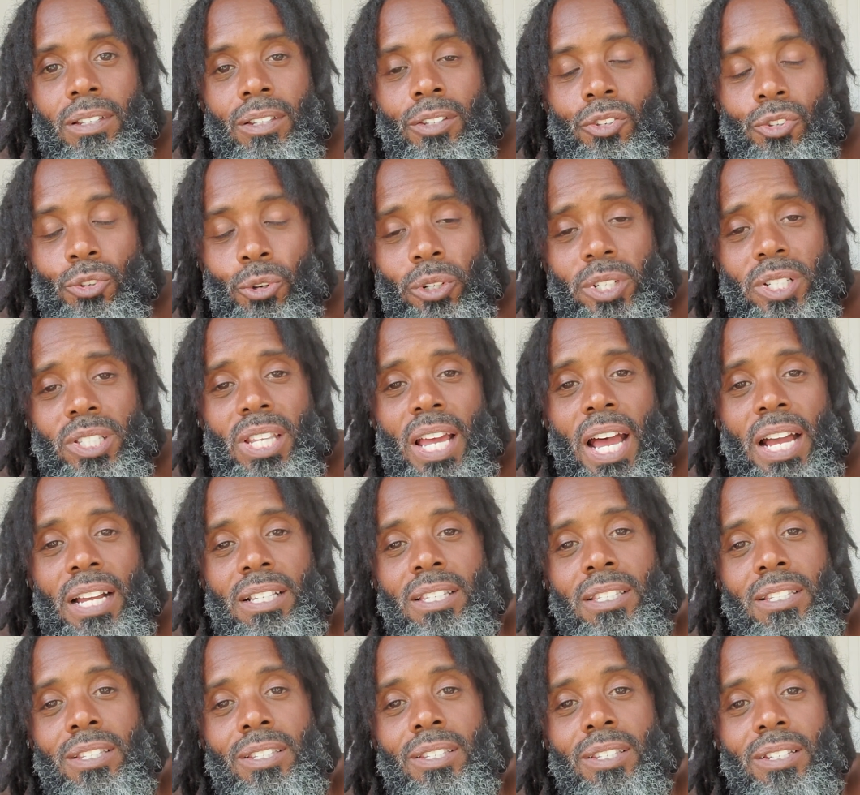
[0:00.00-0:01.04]
Your
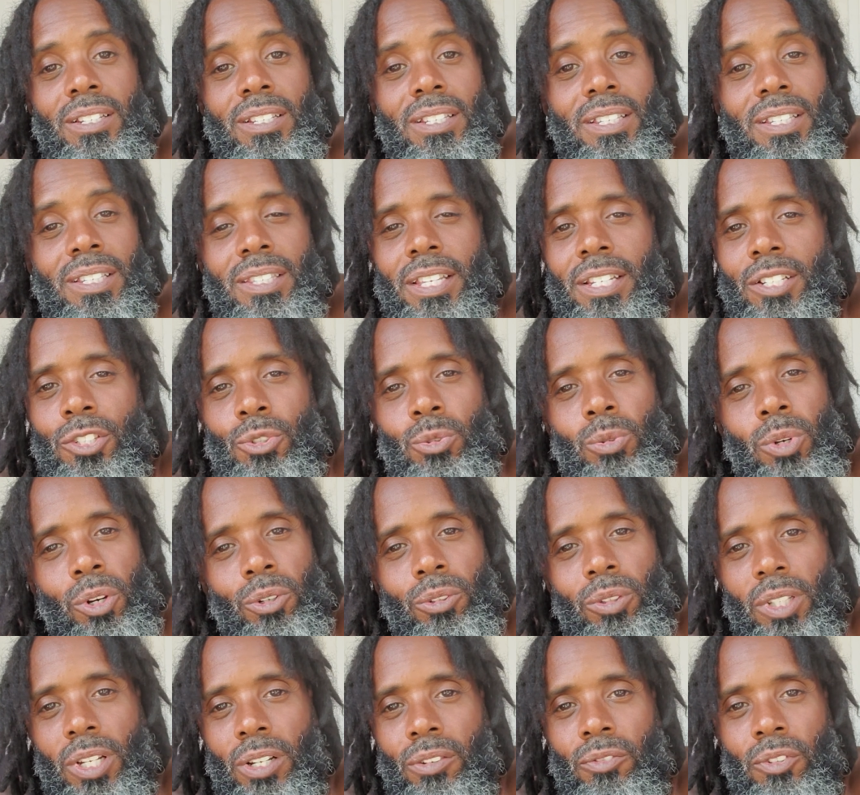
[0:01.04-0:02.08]
toxicity is that you
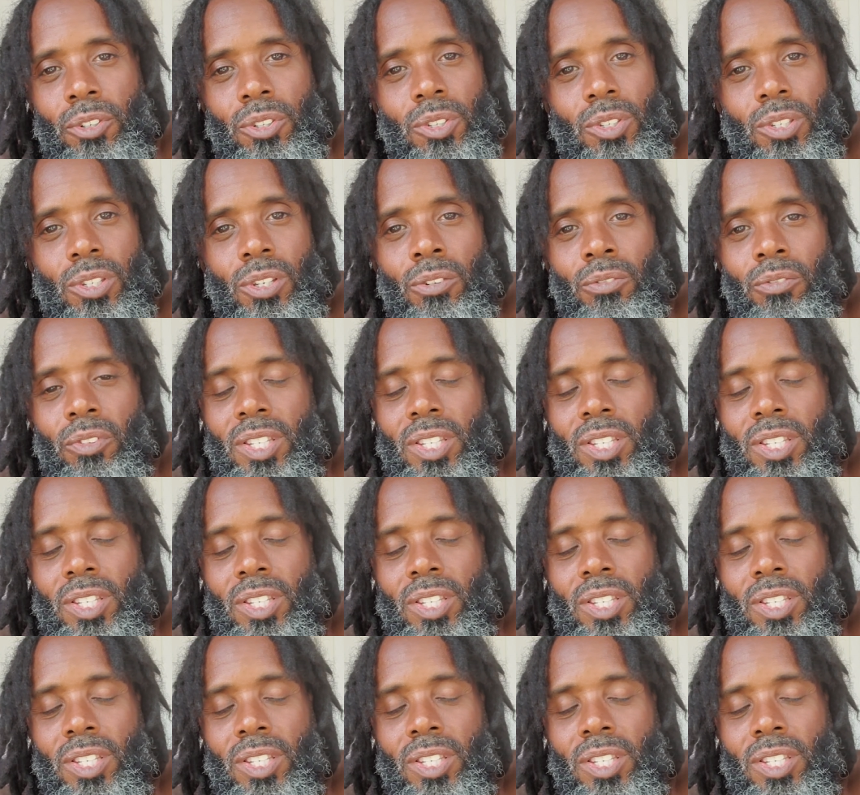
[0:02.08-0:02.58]
don't love yourself.